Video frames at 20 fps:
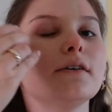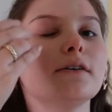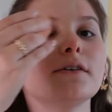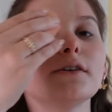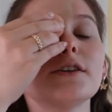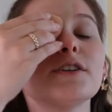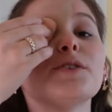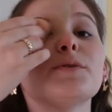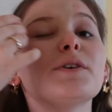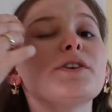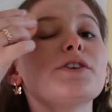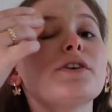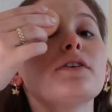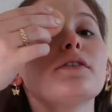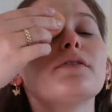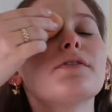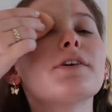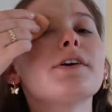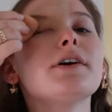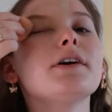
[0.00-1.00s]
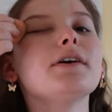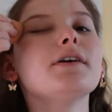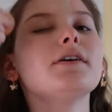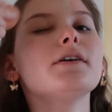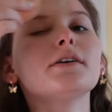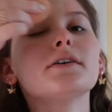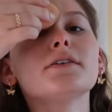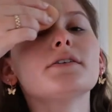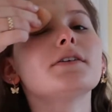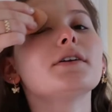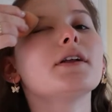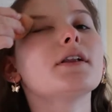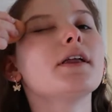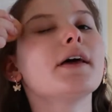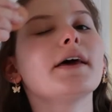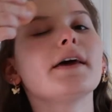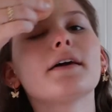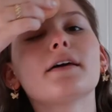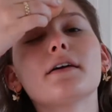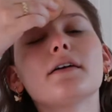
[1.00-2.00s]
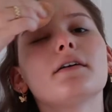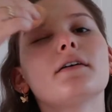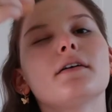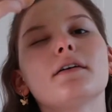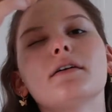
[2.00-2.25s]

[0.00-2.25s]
to switch over to like